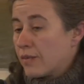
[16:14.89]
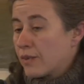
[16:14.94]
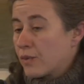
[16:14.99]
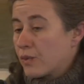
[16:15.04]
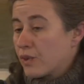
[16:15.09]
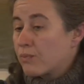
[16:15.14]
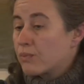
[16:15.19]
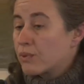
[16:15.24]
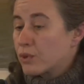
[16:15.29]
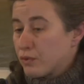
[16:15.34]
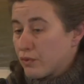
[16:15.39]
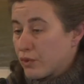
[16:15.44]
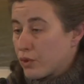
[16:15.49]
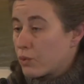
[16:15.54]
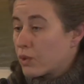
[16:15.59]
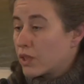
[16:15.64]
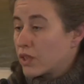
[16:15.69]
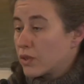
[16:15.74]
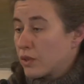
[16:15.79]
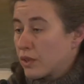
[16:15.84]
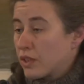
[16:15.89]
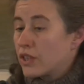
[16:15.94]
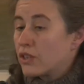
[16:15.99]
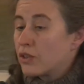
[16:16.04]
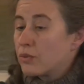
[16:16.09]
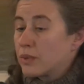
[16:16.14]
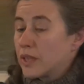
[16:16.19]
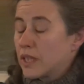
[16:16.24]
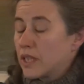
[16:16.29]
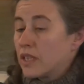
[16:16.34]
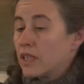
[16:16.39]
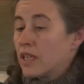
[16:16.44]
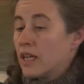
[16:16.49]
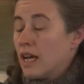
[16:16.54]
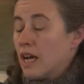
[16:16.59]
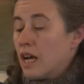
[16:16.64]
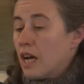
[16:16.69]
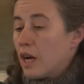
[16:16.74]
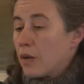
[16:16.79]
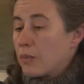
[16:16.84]
we've put forward to the European
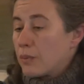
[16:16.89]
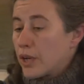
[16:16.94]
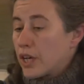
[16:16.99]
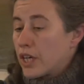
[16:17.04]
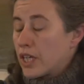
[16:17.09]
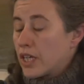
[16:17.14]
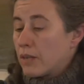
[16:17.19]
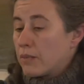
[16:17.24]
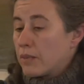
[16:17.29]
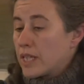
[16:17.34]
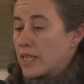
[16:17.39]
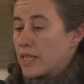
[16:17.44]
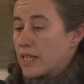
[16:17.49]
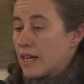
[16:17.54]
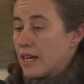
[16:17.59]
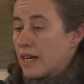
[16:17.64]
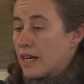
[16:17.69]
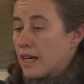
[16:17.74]
Parliament.